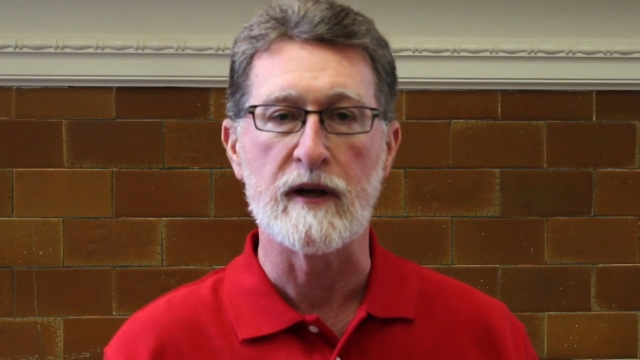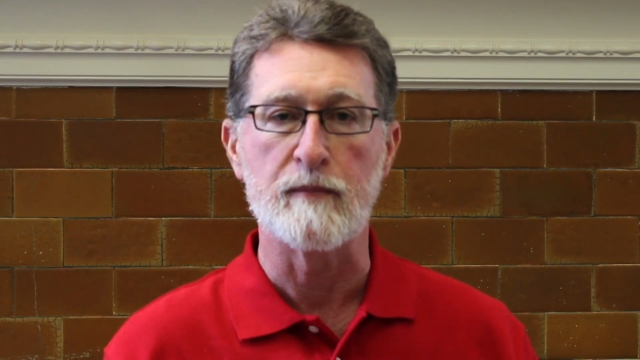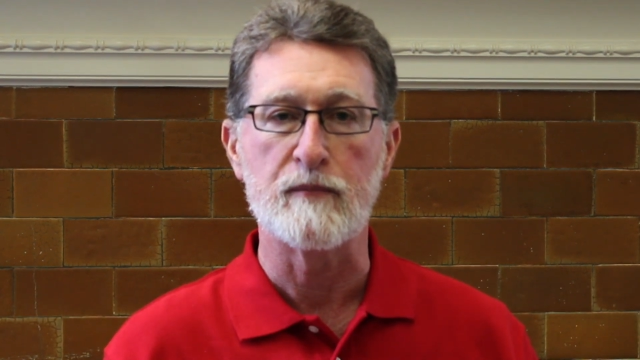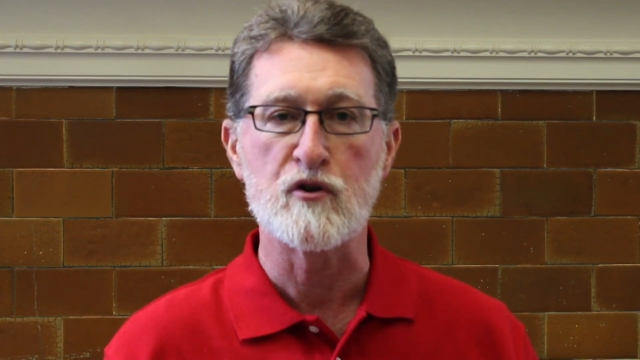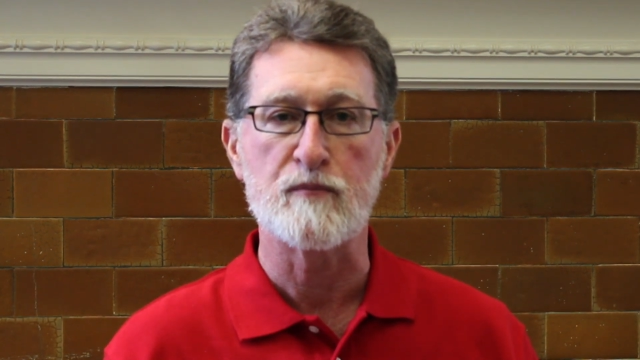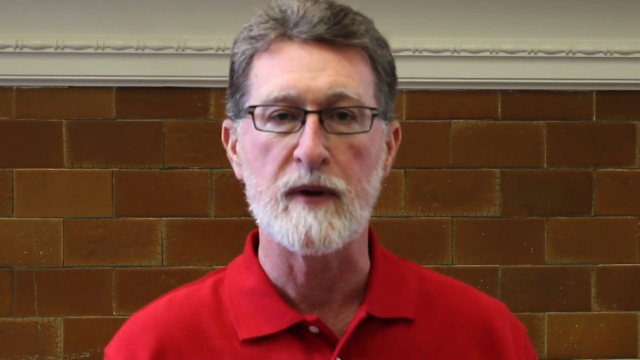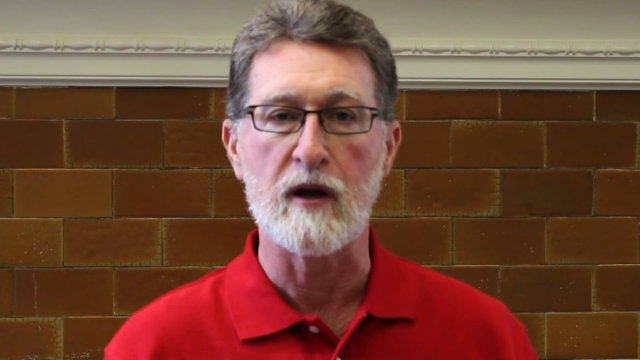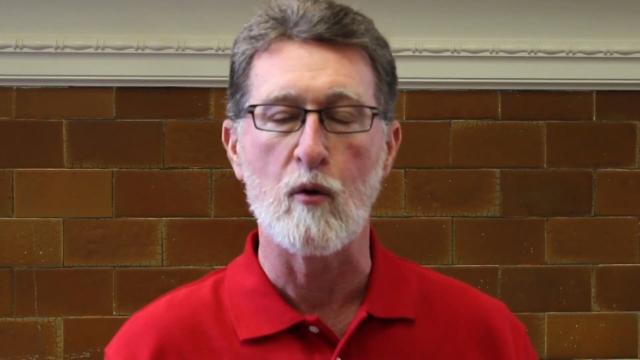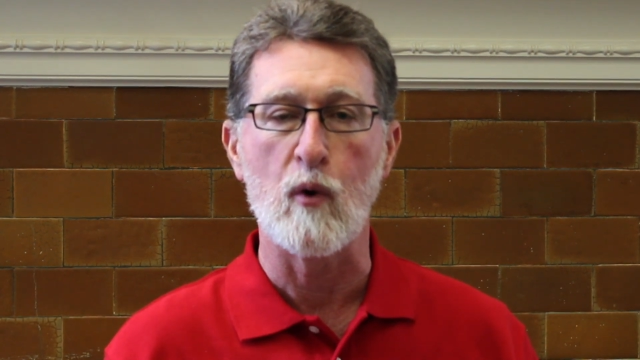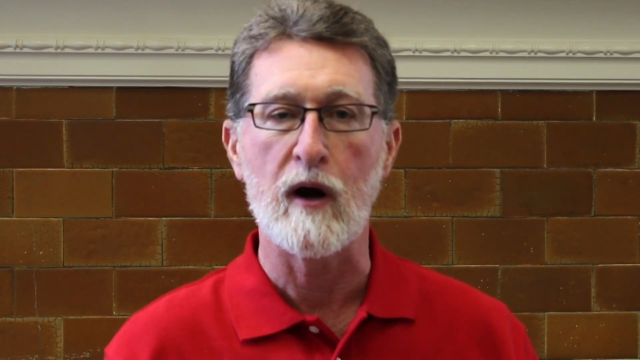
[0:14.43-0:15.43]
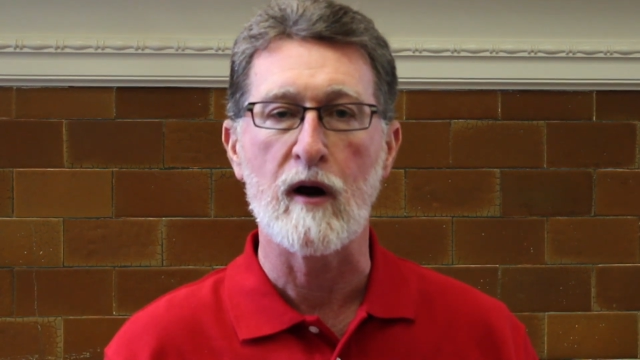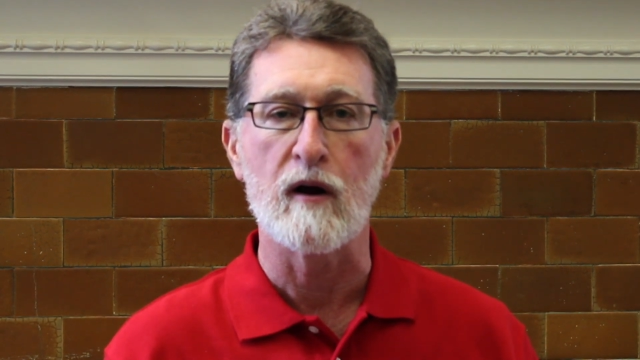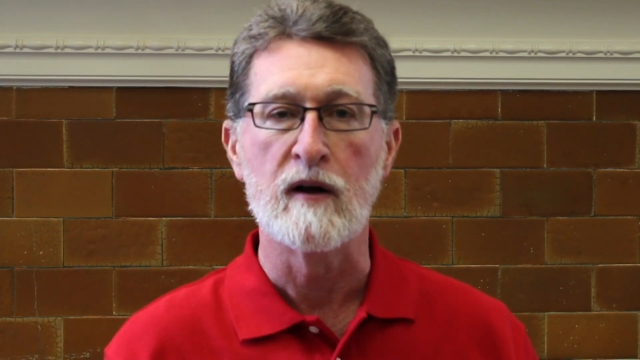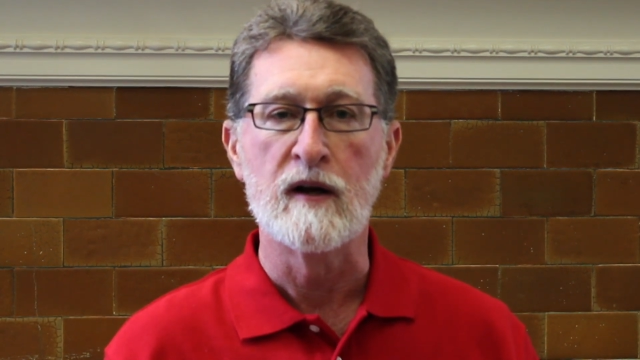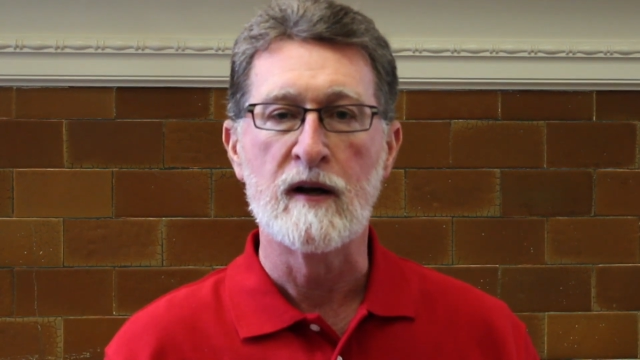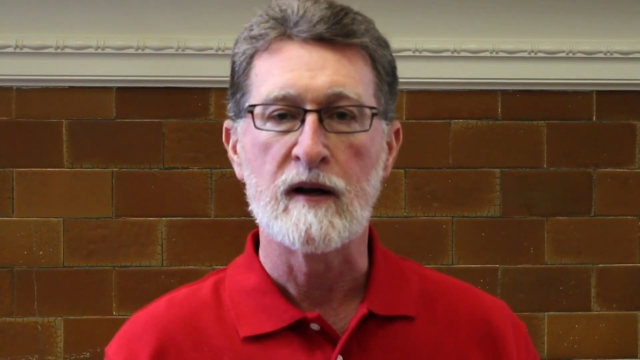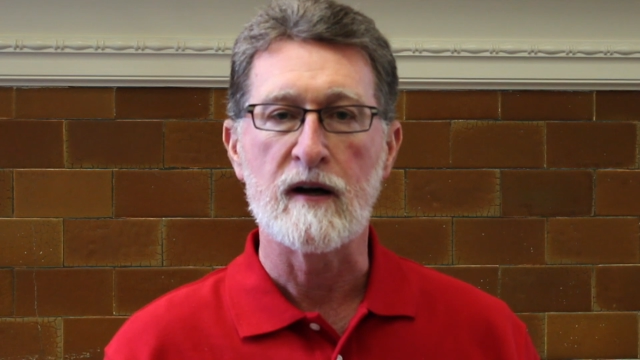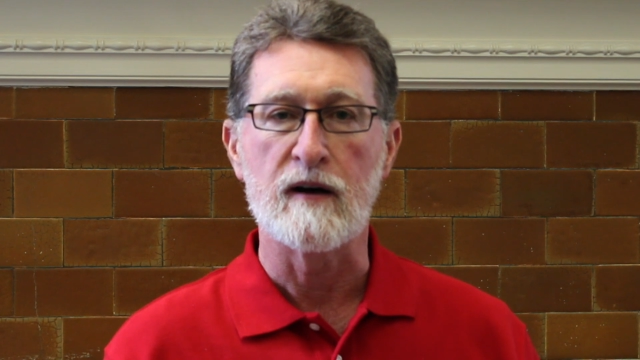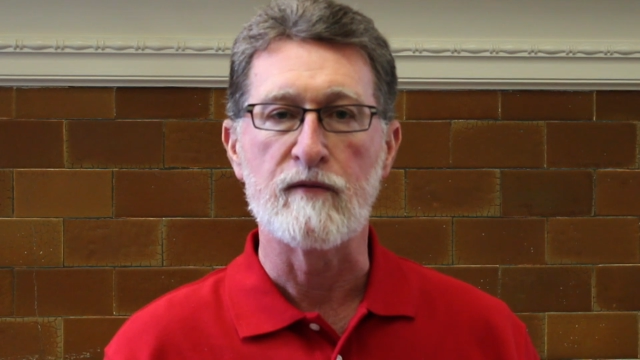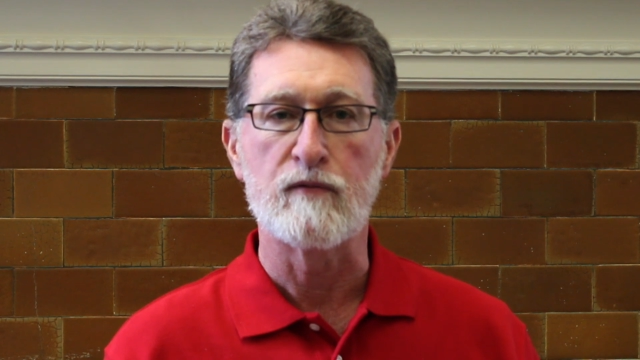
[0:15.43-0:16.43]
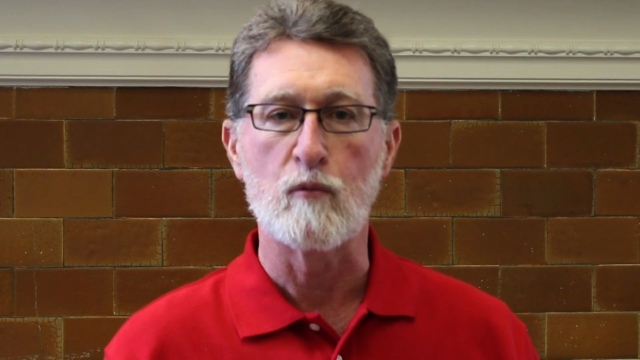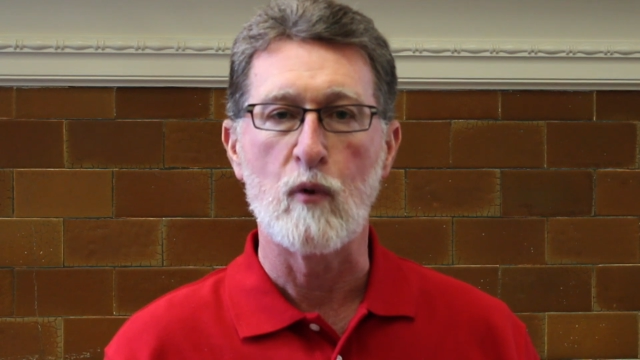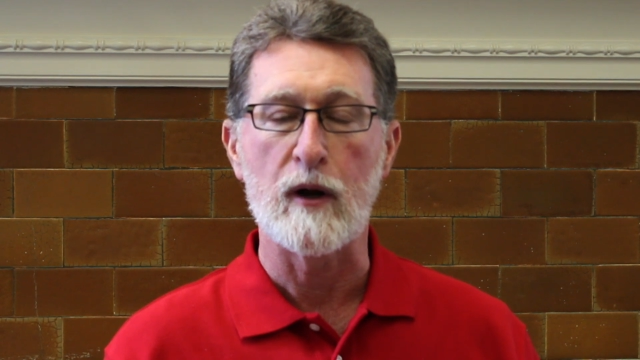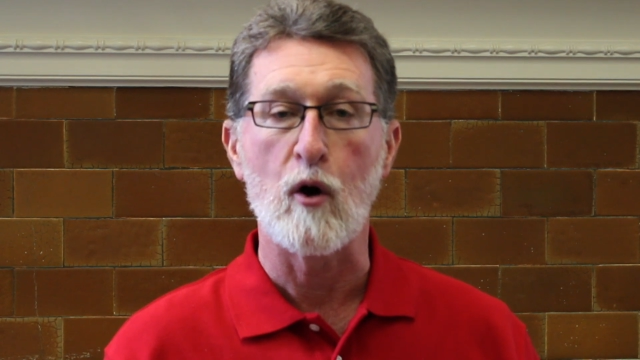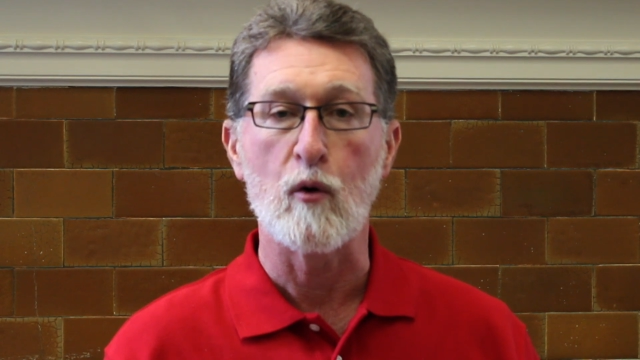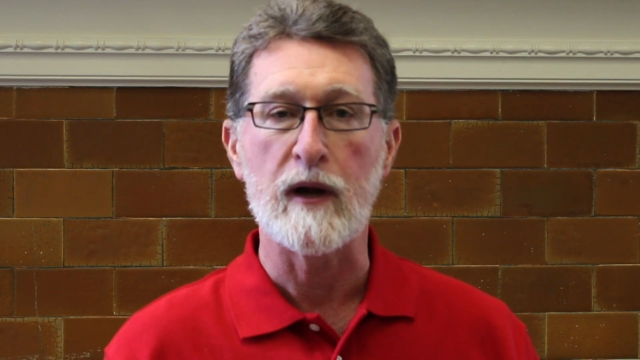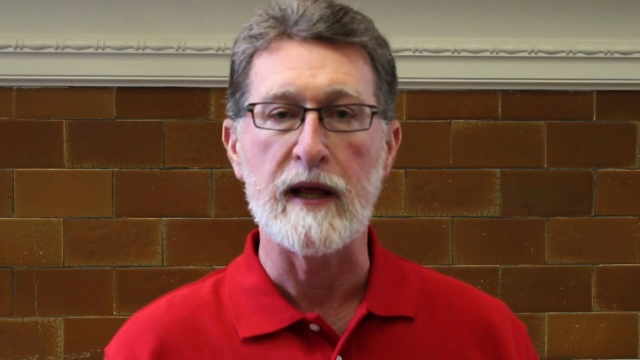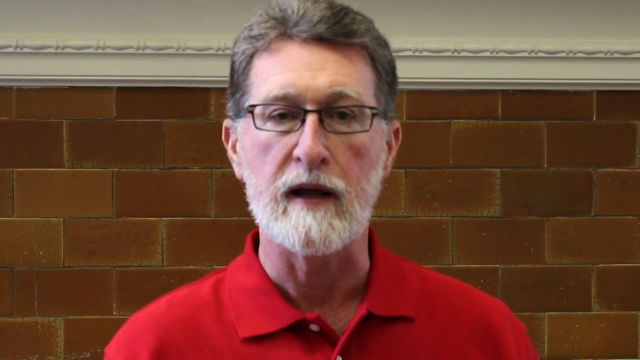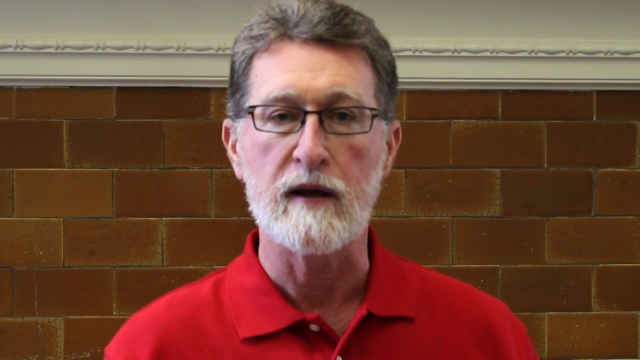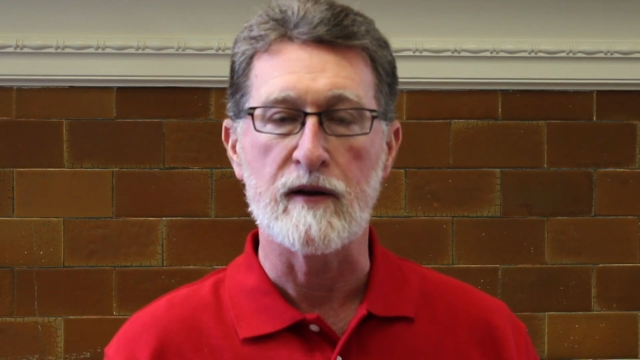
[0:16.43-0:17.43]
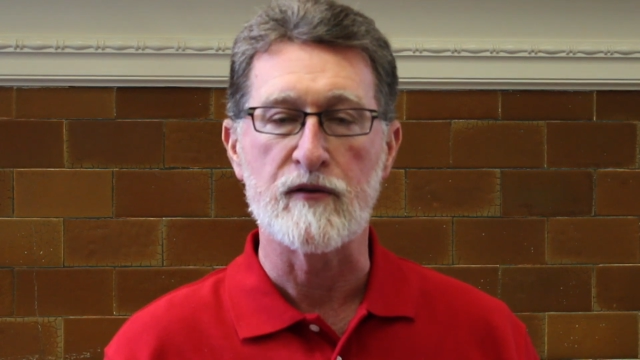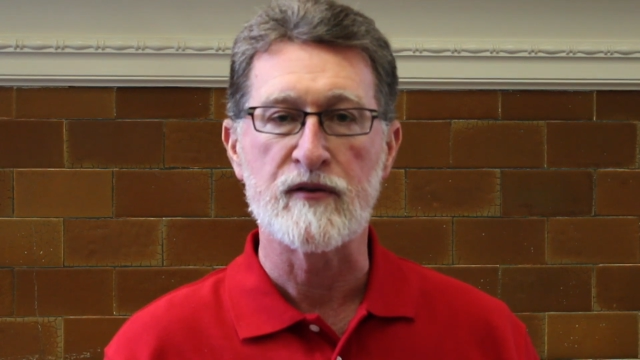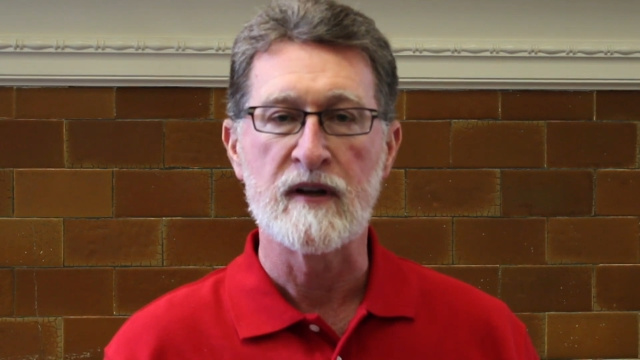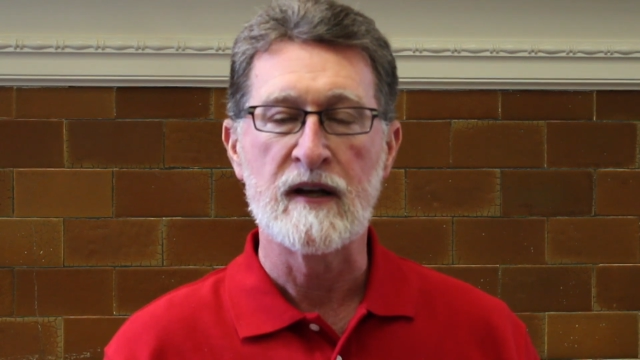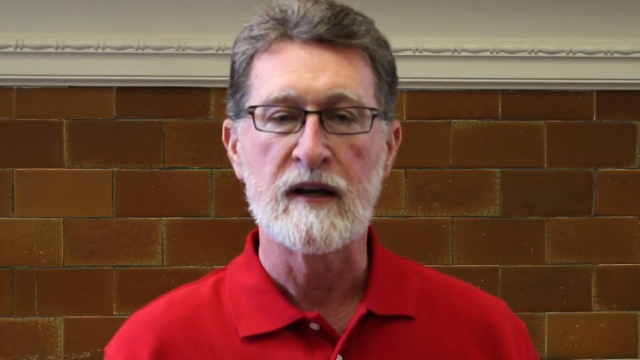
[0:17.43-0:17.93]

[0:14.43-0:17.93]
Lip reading: and just being aware of what already is.